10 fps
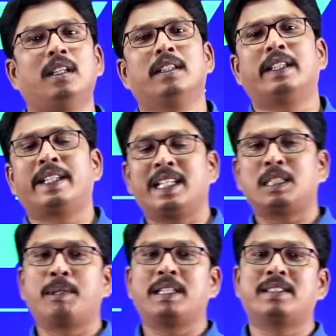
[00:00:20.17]
the
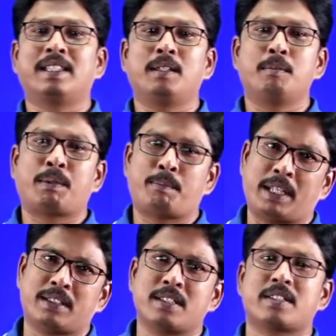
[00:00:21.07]
TSPSC
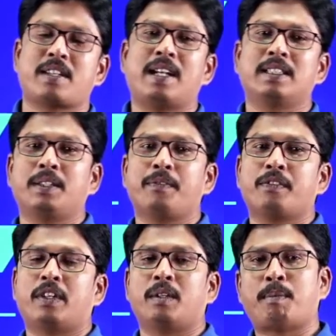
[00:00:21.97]
preparation strategy
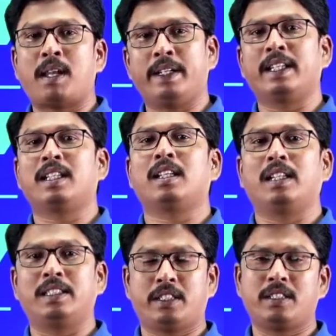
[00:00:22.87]
for Polytechnic
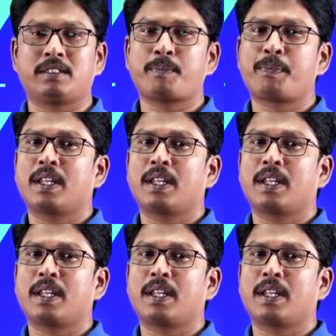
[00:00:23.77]
lectures,